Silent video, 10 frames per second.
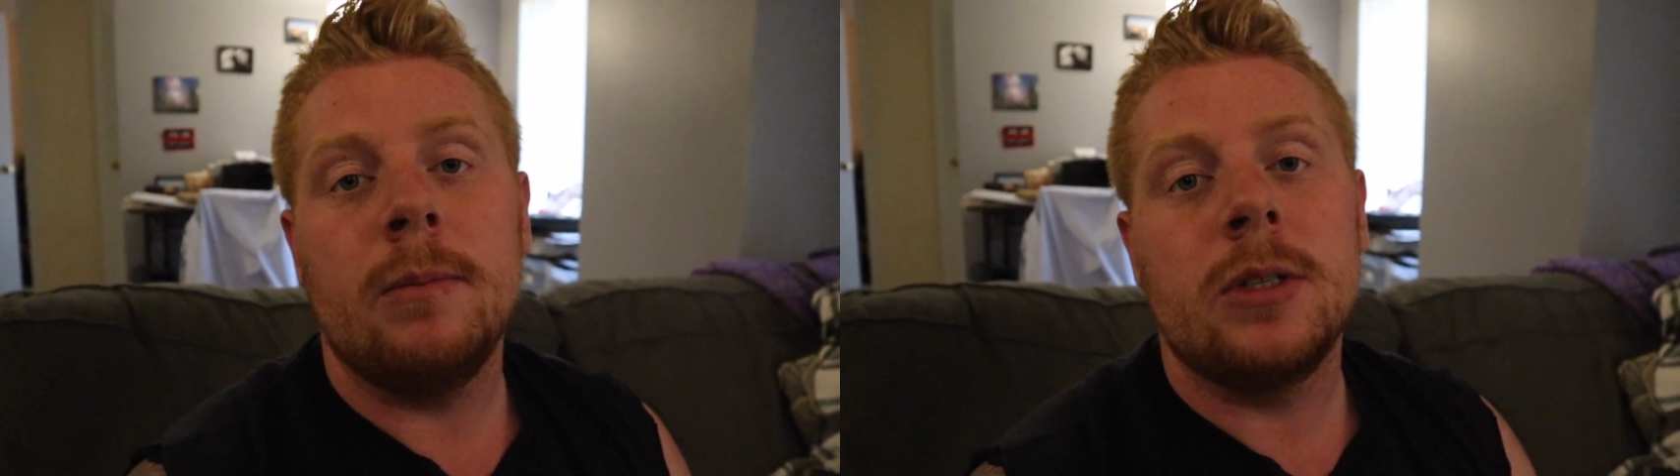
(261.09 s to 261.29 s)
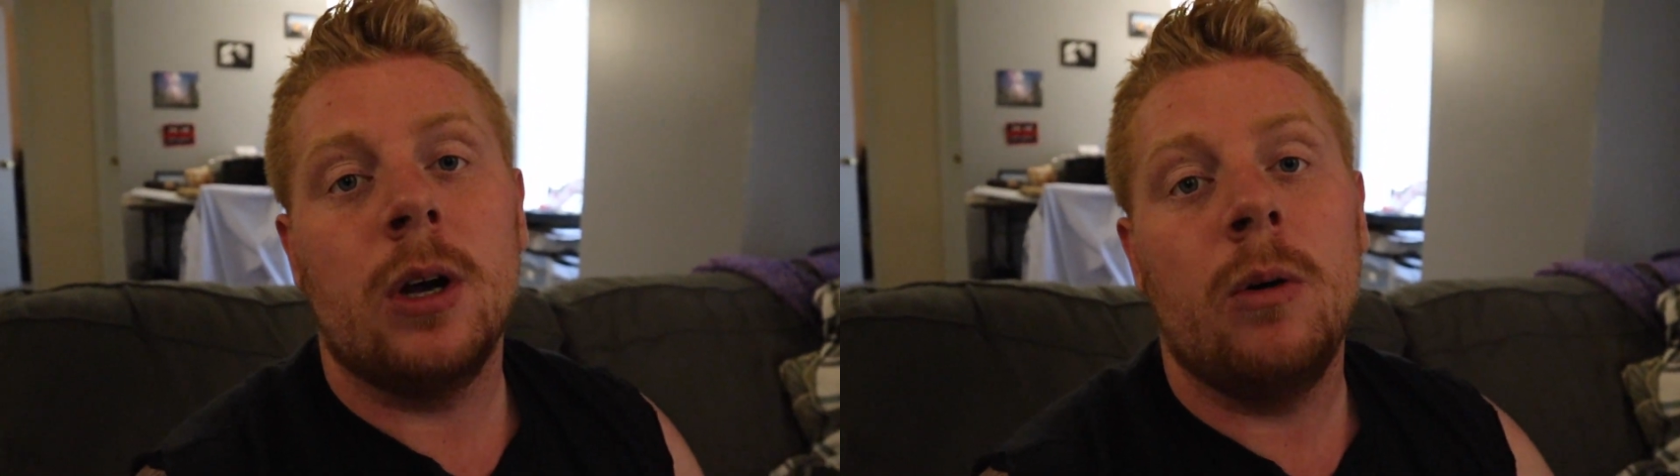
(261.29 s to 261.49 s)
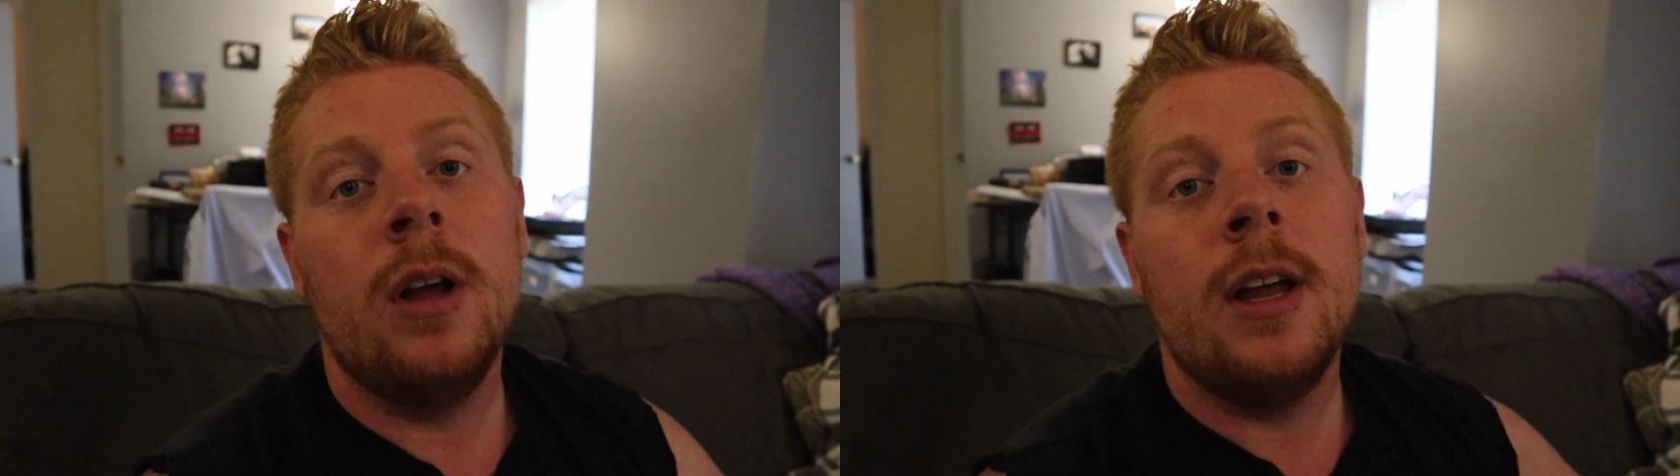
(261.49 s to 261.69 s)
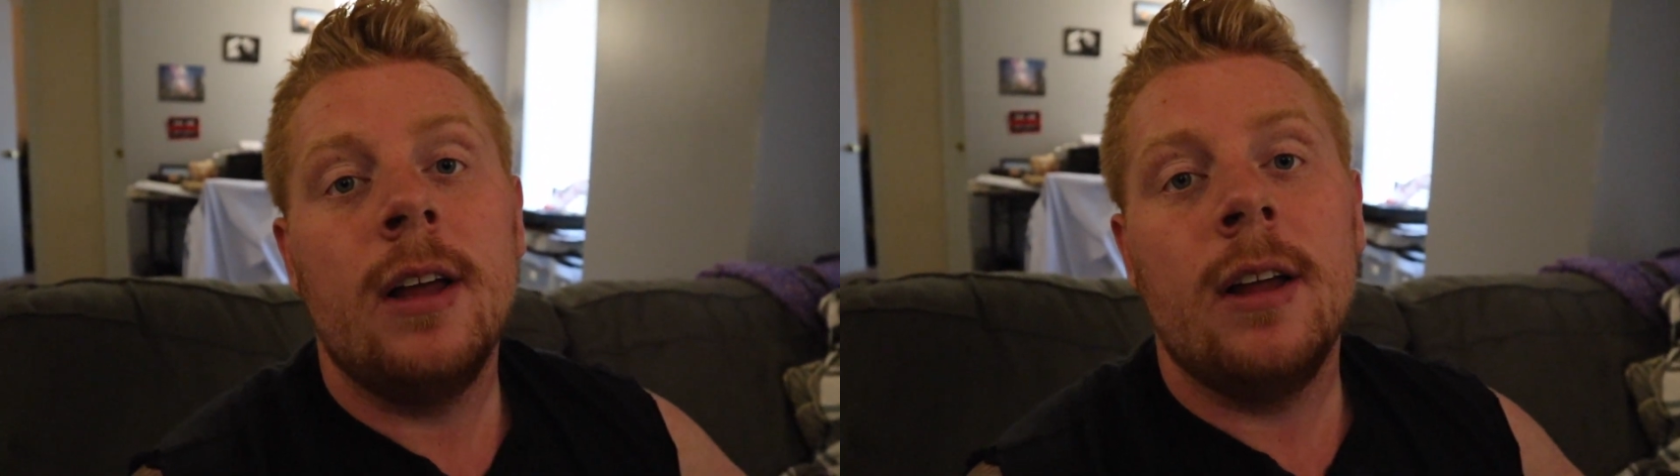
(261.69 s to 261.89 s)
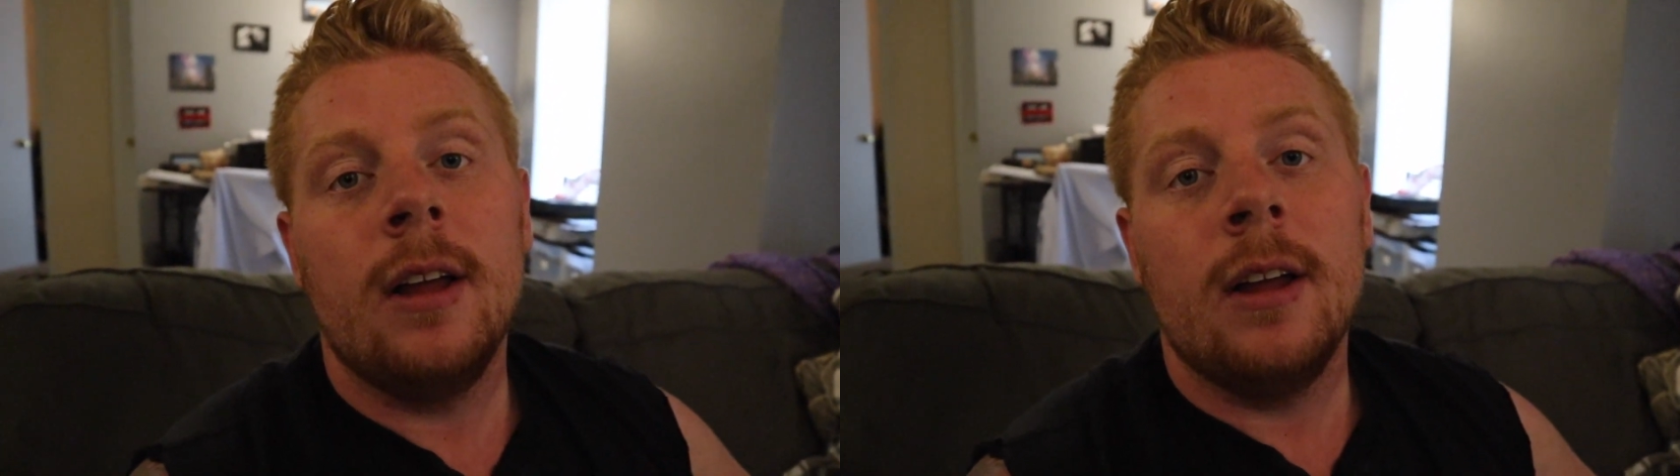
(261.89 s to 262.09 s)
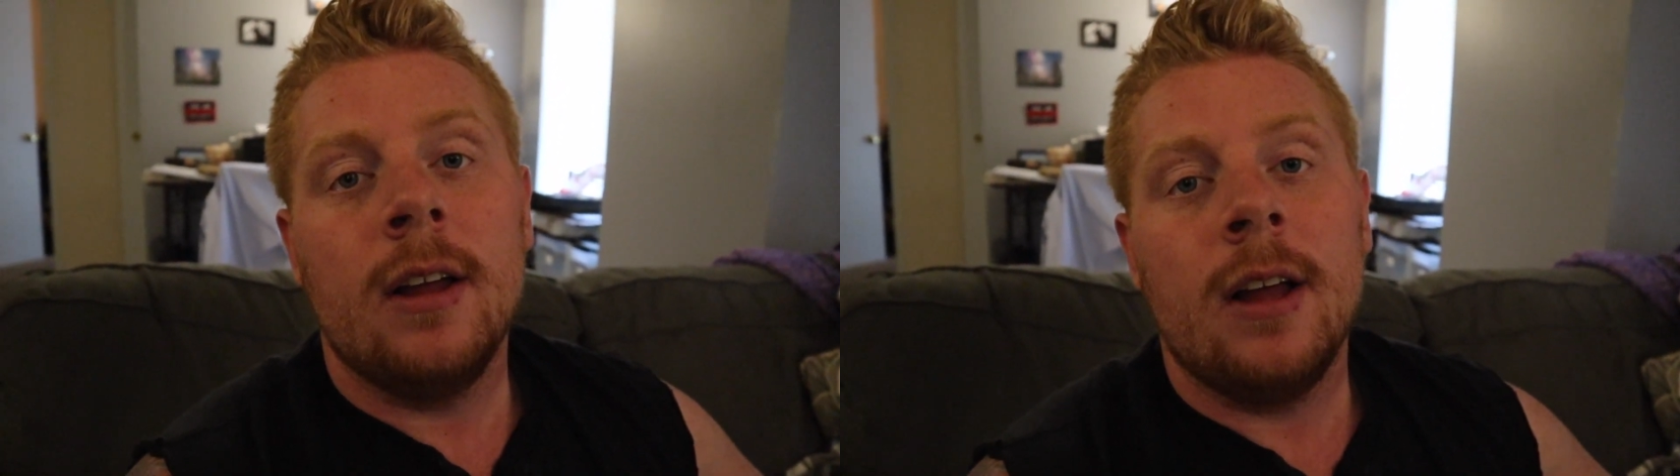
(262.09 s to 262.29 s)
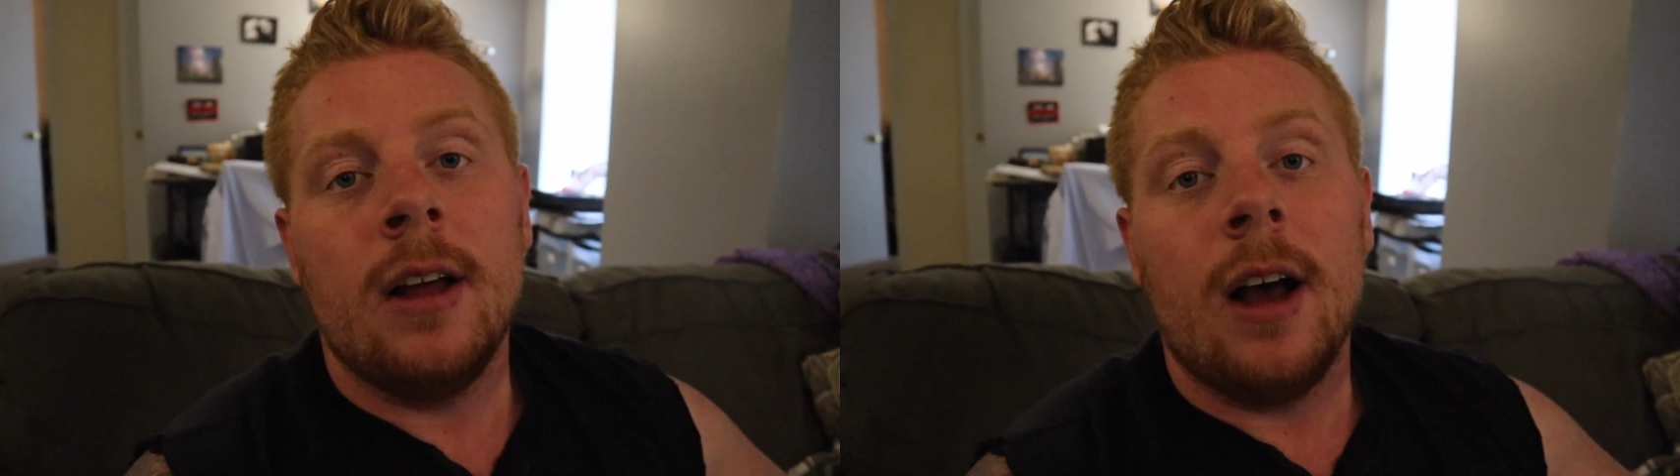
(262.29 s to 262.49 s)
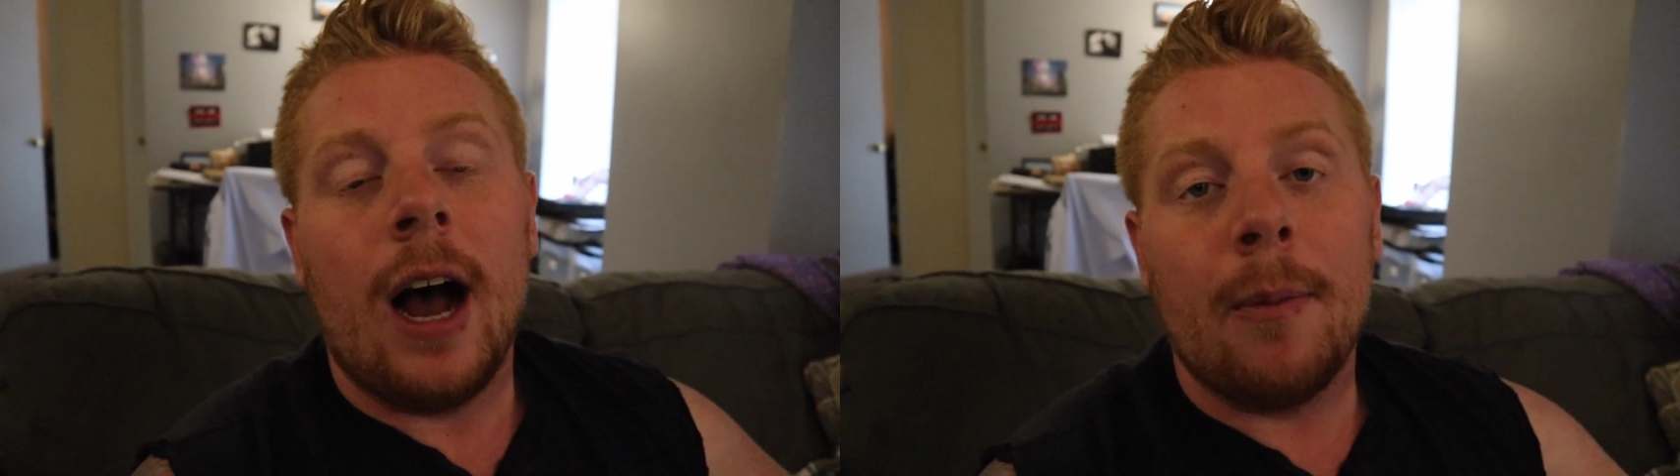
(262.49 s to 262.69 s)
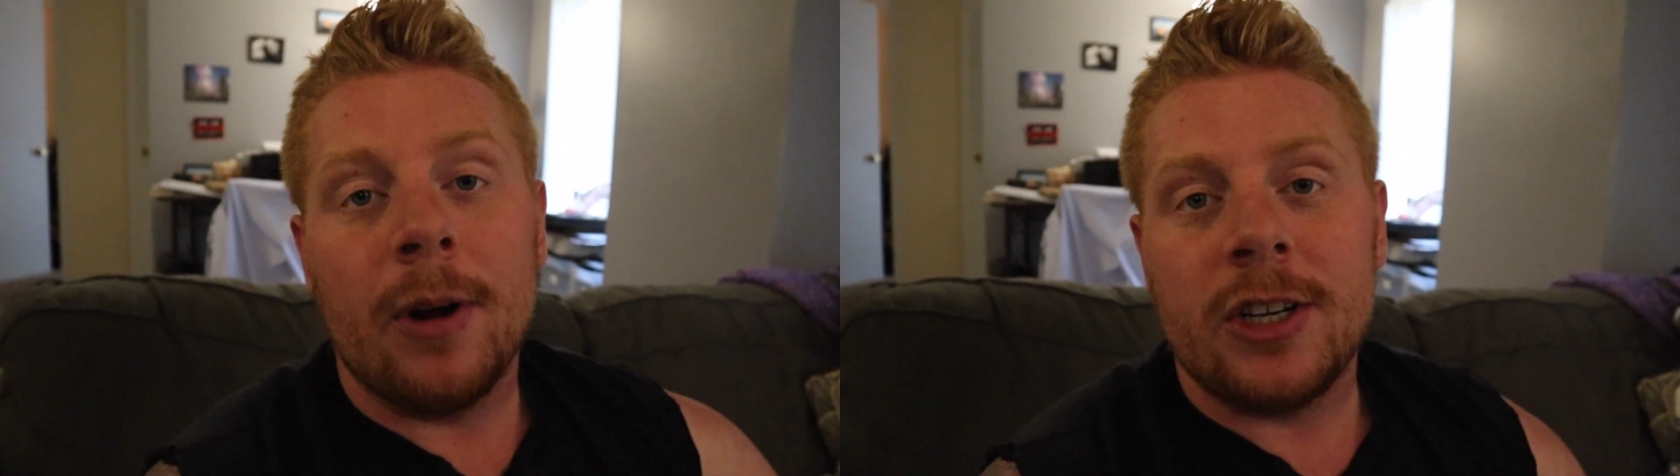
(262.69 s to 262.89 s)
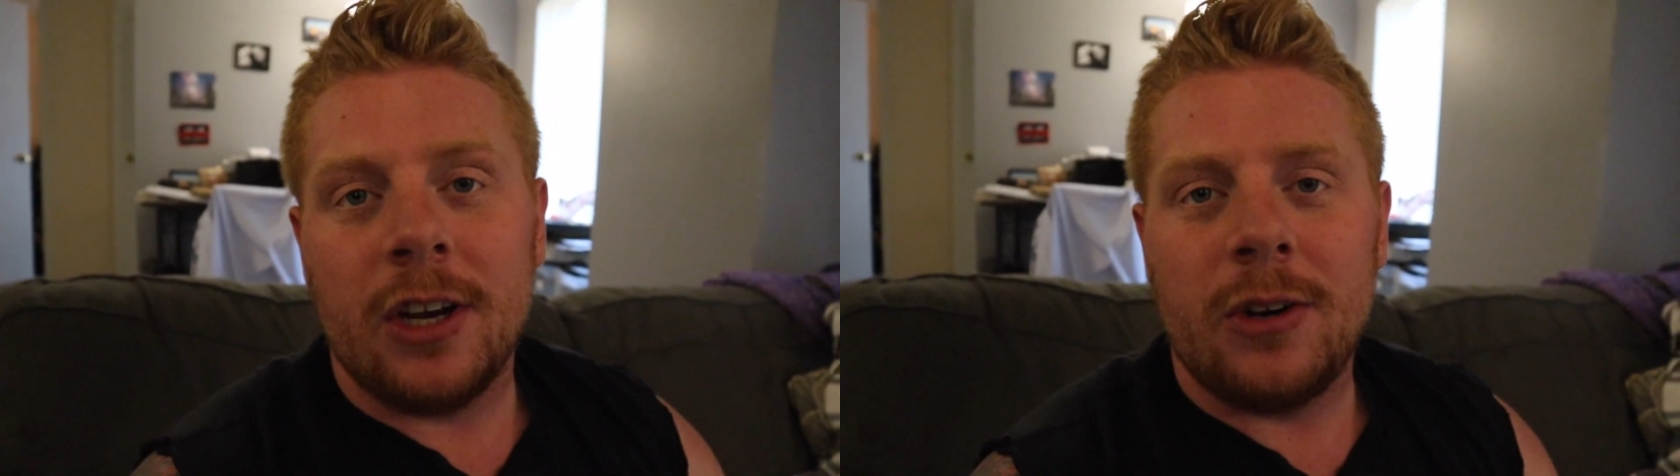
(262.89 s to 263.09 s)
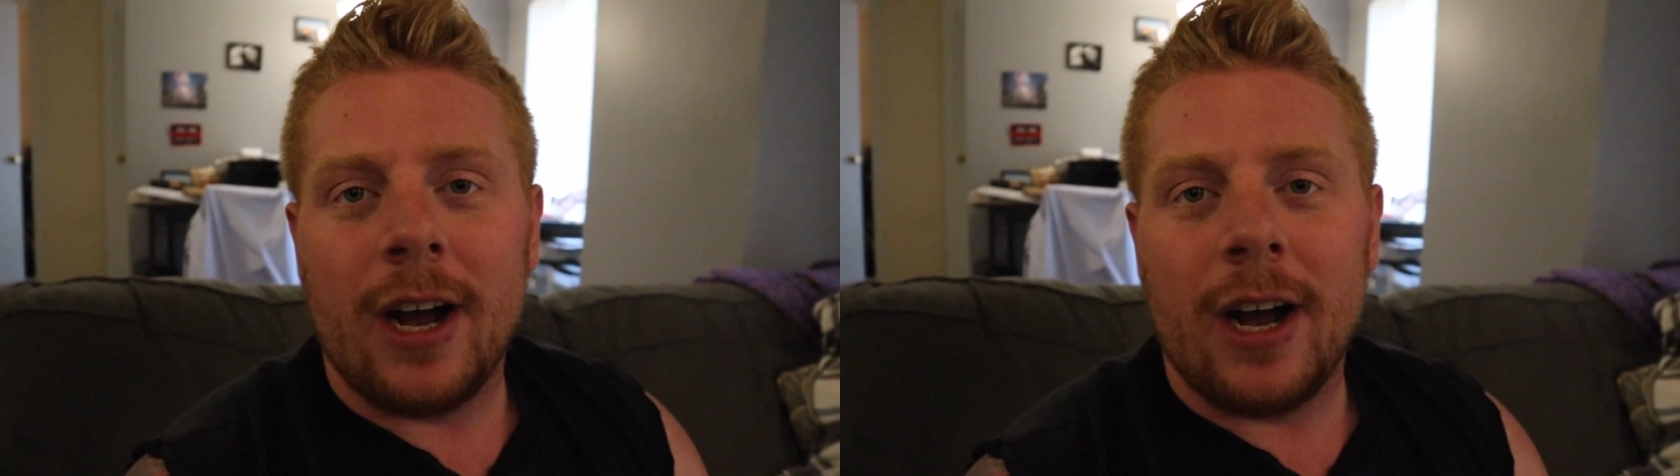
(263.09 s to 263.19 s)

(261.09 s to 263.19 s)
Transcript: So I appreciate